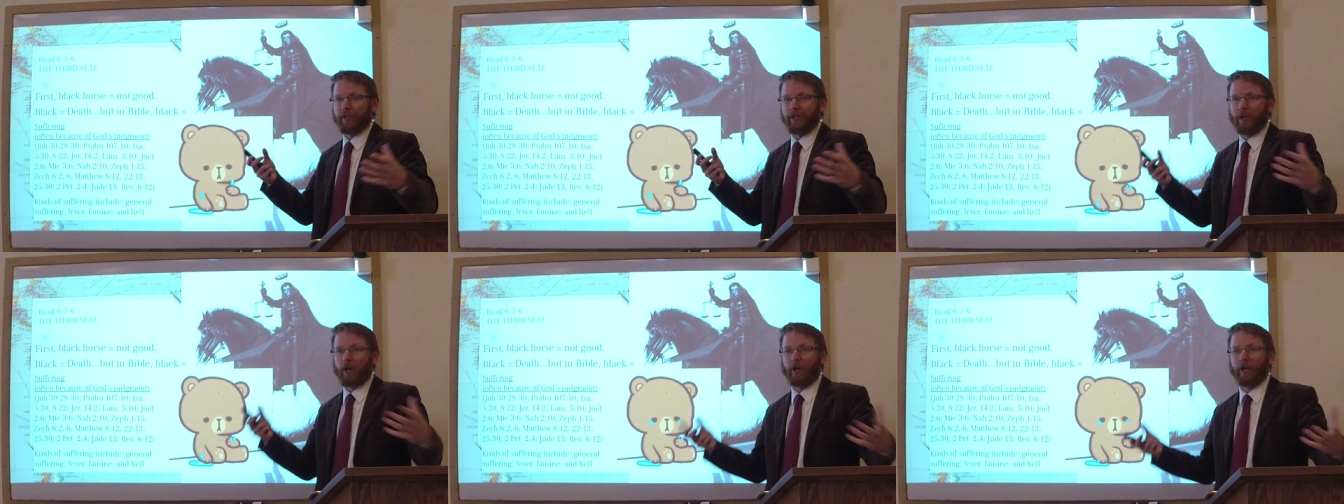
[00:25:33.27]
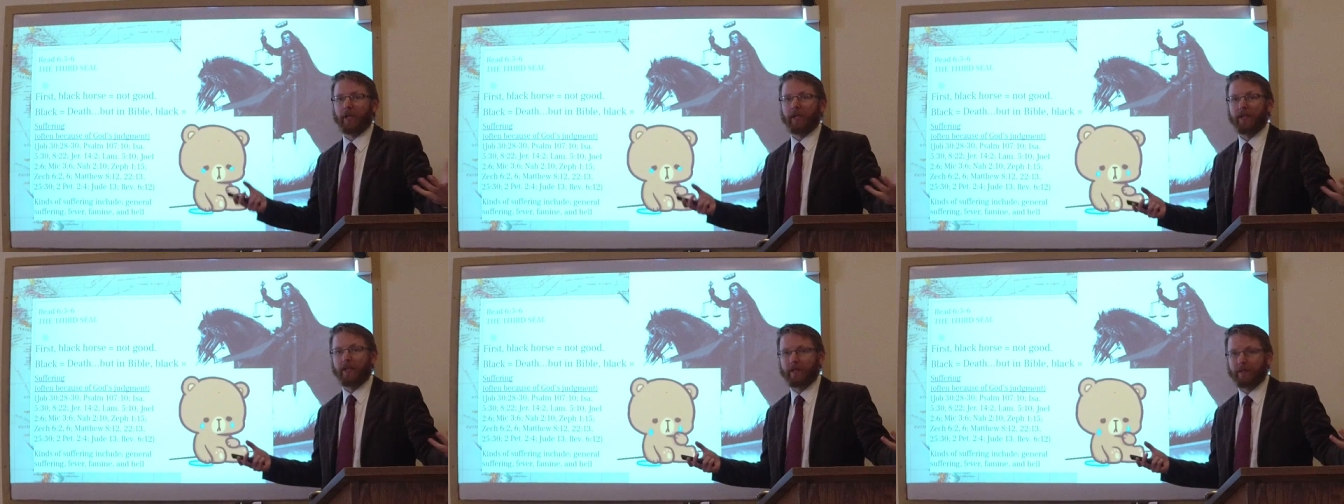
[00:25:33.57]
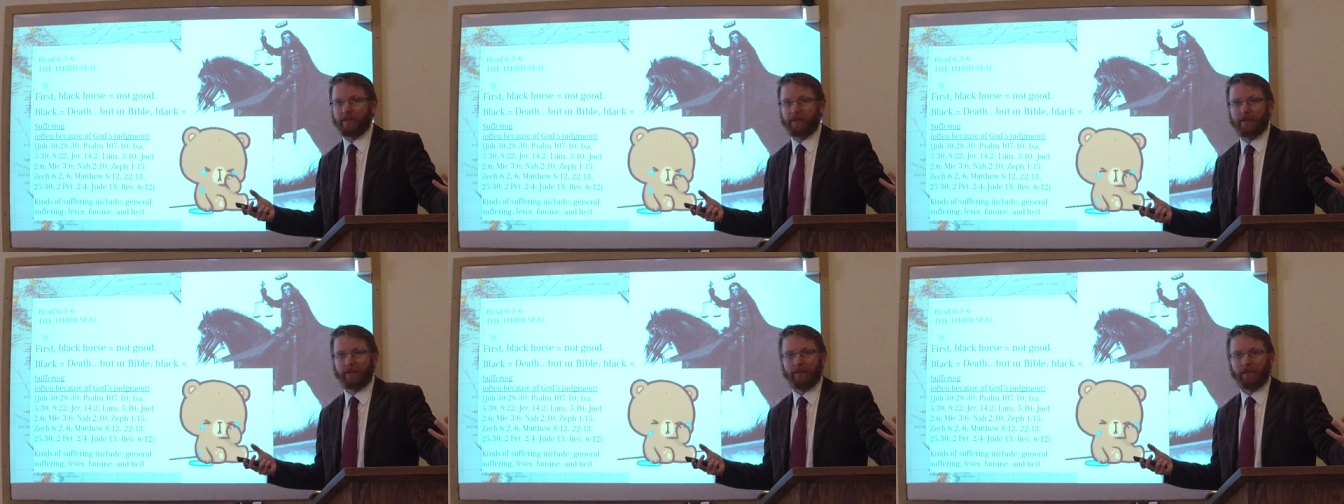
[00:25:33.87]

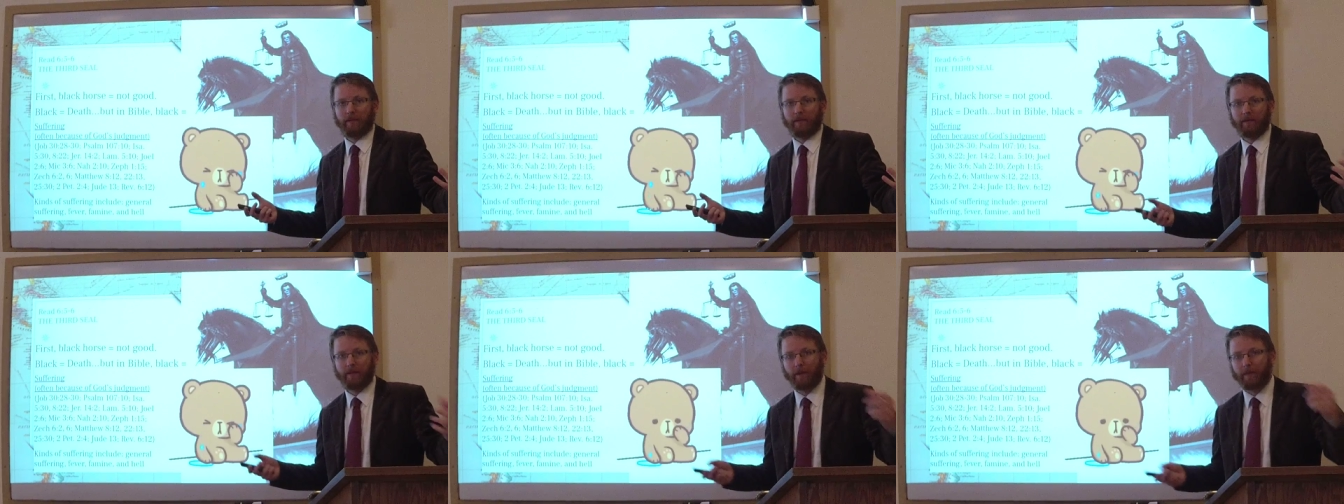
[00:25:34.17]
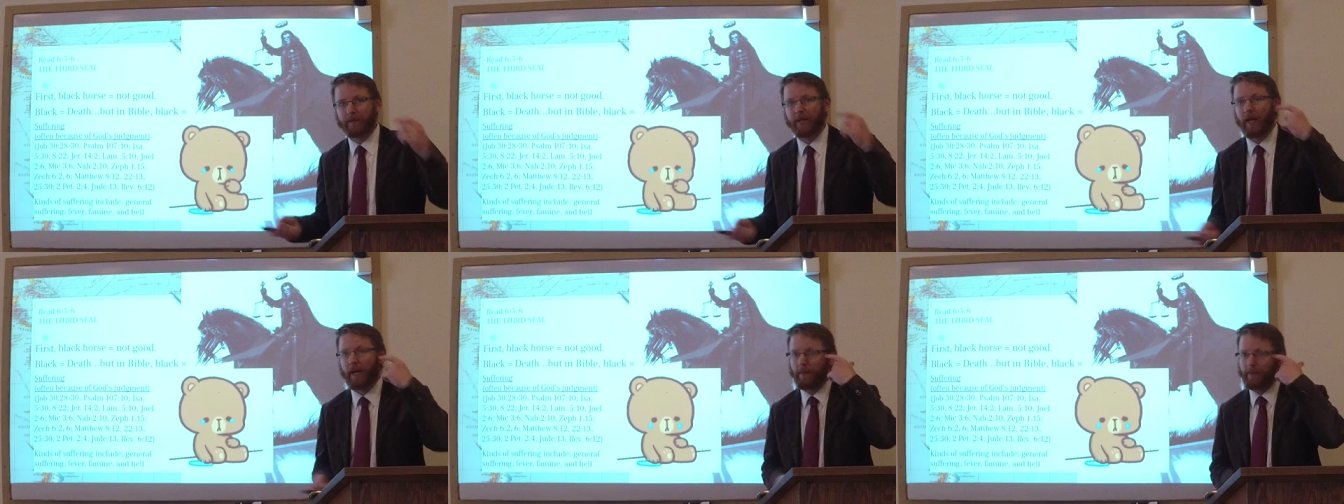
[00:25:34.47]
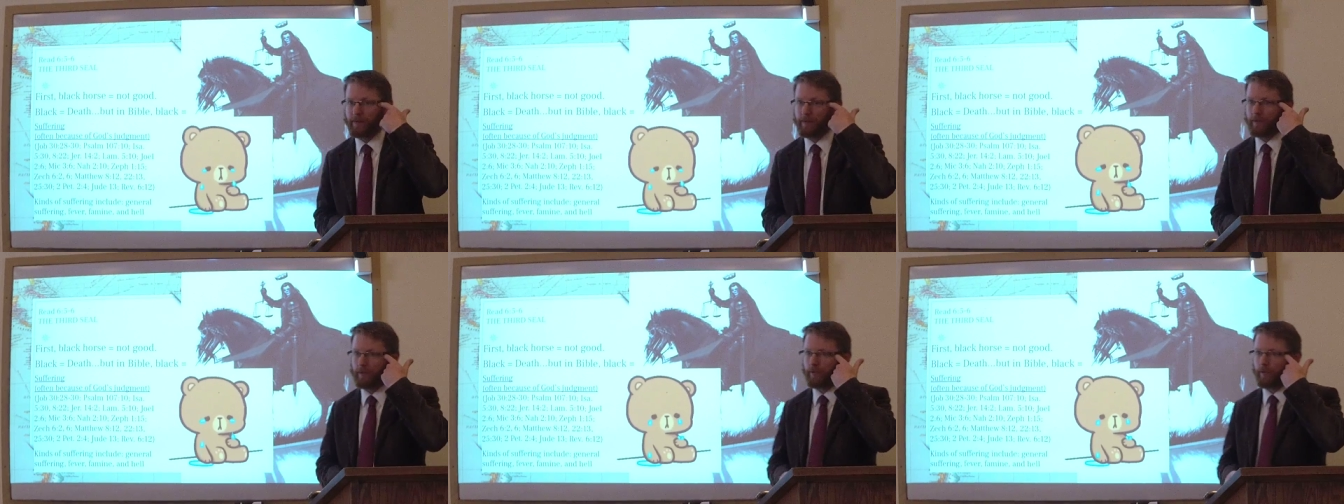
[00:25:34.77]
darkness
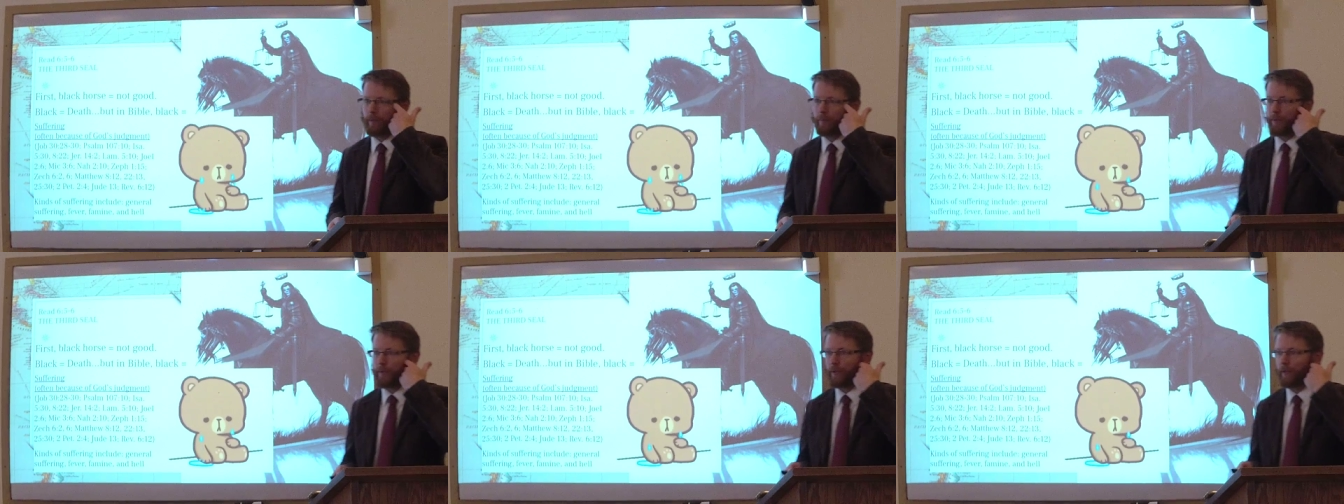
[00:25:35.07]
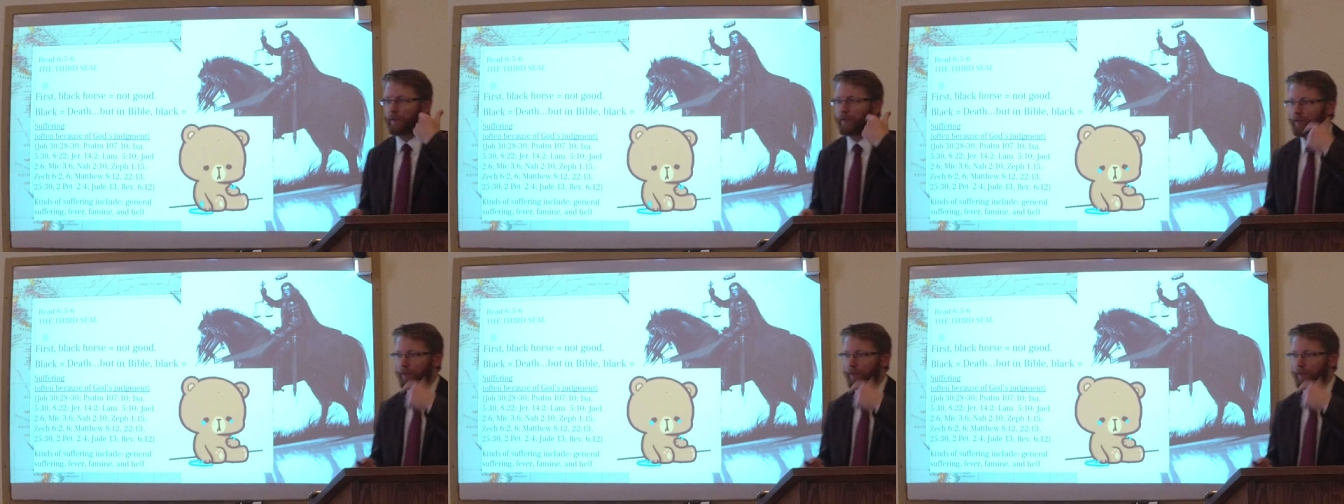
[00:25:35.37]
sometimes in Scripture.